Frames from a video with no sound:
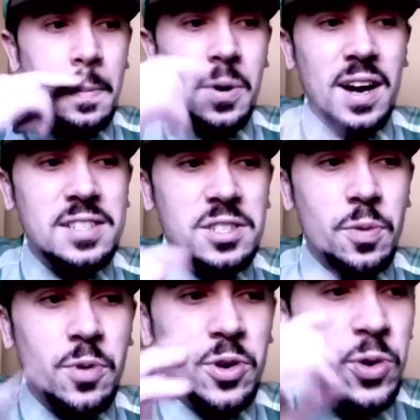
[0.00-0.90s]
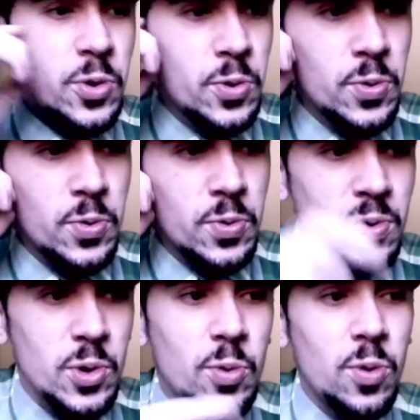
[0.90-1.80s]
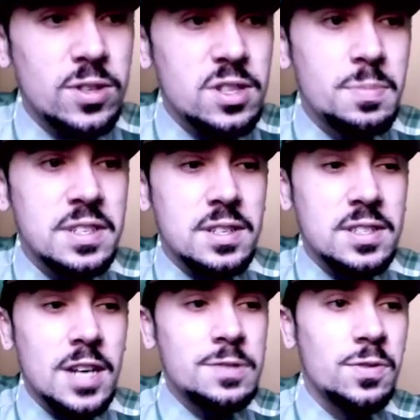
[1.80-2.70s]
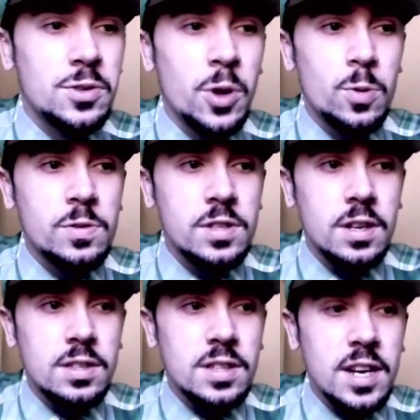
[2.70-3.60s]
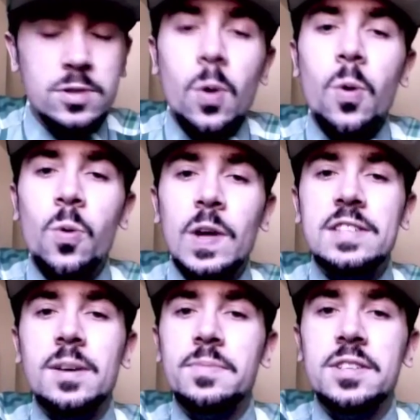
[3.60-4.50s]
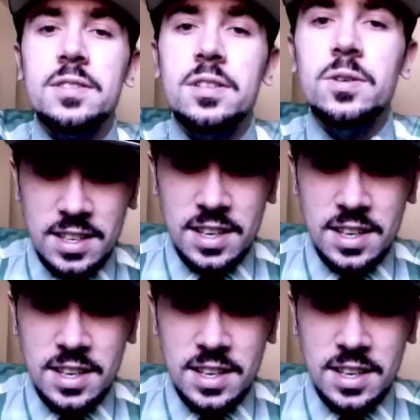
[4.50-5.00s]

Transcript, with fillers: Whereas someone who who wants to be successful knows that there's always something to do.